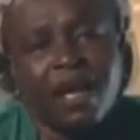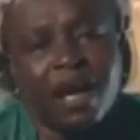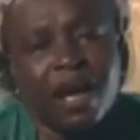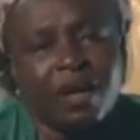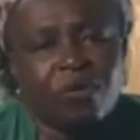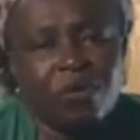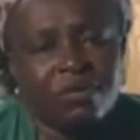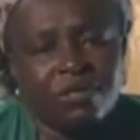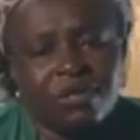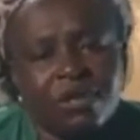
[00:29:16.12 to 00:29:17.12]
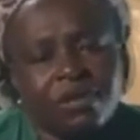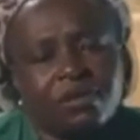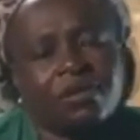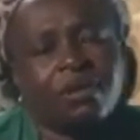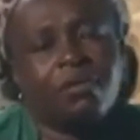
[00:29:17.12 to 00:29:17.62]
I was
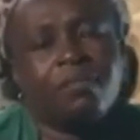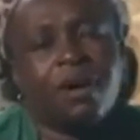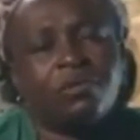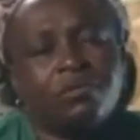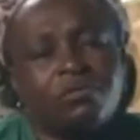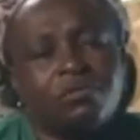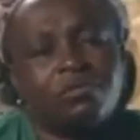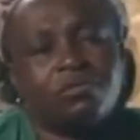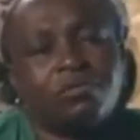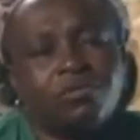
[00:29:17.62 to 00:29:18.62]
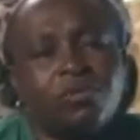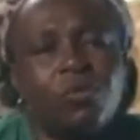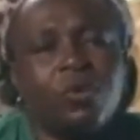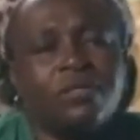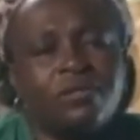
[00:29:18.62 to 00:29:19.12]
sick about 2
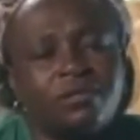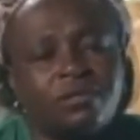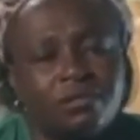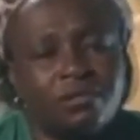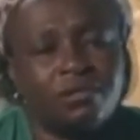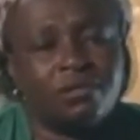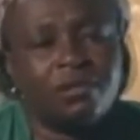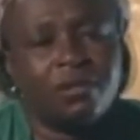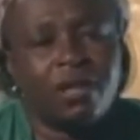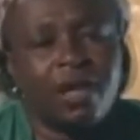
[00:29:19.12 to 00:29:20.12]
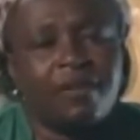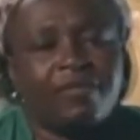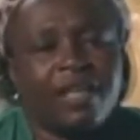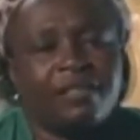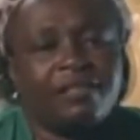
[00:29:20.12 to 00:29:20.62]
weeks.
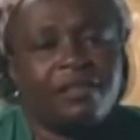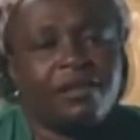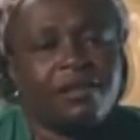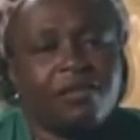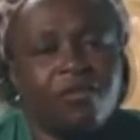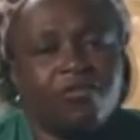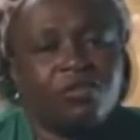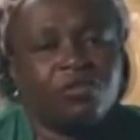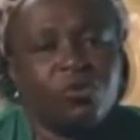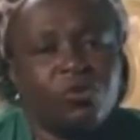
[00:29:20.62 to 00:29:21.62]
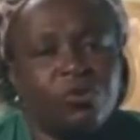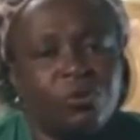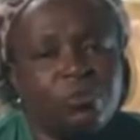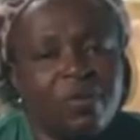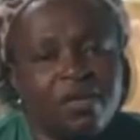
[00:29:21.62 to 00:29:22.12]
After the sick, convulsion
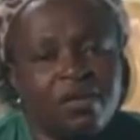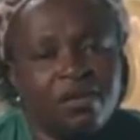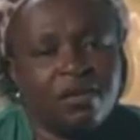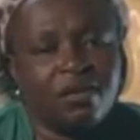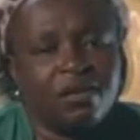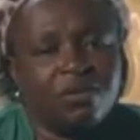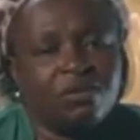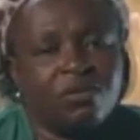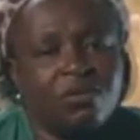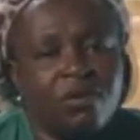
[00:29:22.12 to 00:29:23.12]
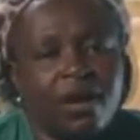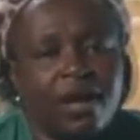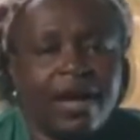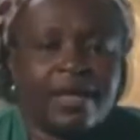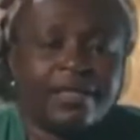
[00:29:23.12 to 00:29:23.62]
hold me. So
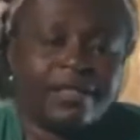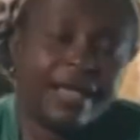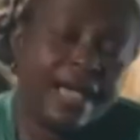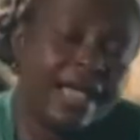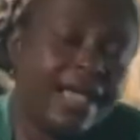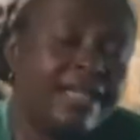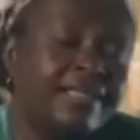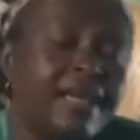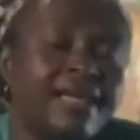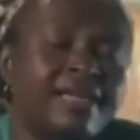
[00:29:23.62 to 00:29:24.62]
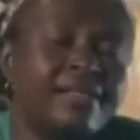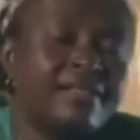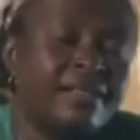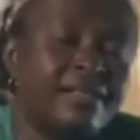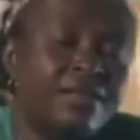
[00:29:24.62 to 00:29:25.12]
I die.
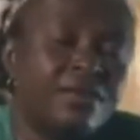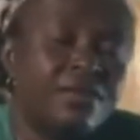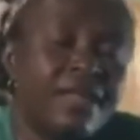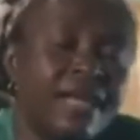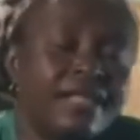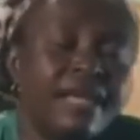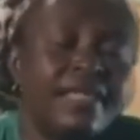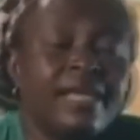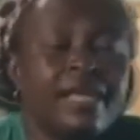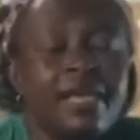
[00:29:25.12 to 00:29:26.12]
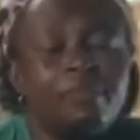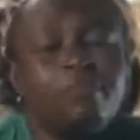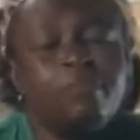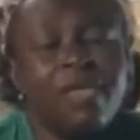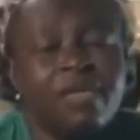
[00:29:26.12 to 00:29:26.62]
When I died, they
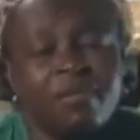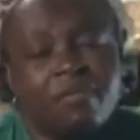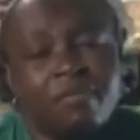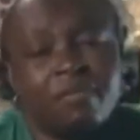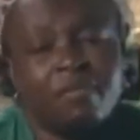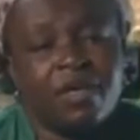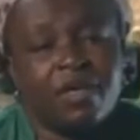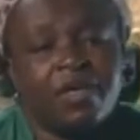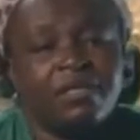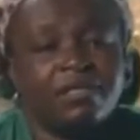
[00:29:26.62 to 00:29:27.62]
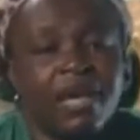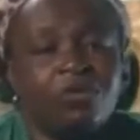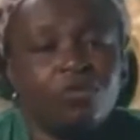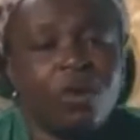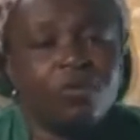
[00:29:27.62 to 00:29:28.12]
kept me
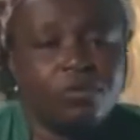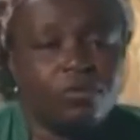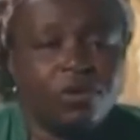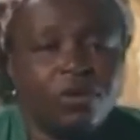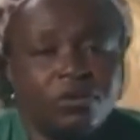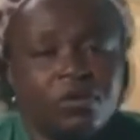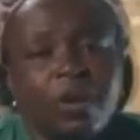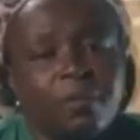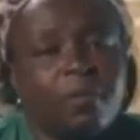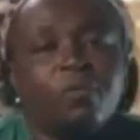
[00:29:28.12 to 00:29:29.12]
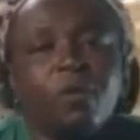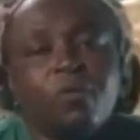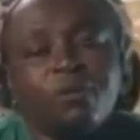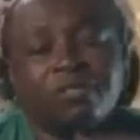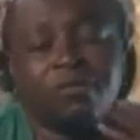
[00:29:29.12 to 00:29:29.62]
inside one room. So my people
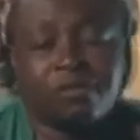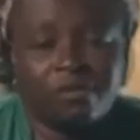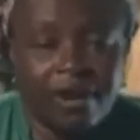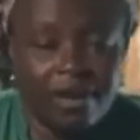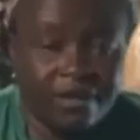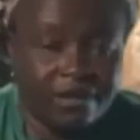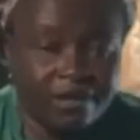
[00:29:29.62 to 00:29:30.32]
was crying,